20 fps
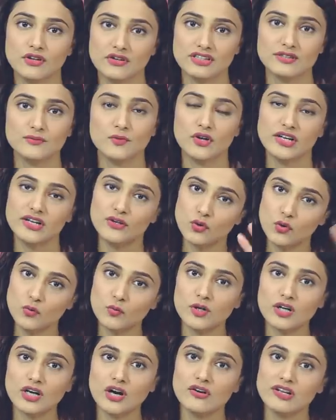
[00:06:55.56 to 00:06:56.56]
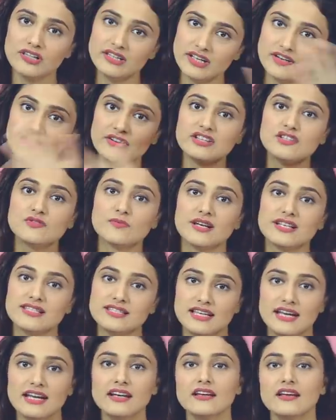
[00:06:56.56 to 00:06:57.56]
o'clock in the morning, go work out and then reach my
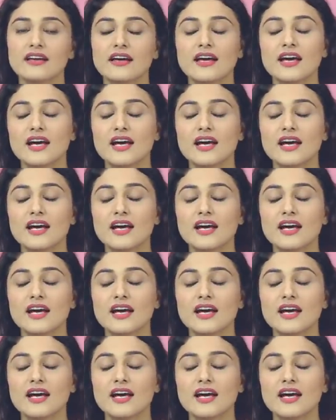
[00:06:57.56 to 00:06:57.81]
set.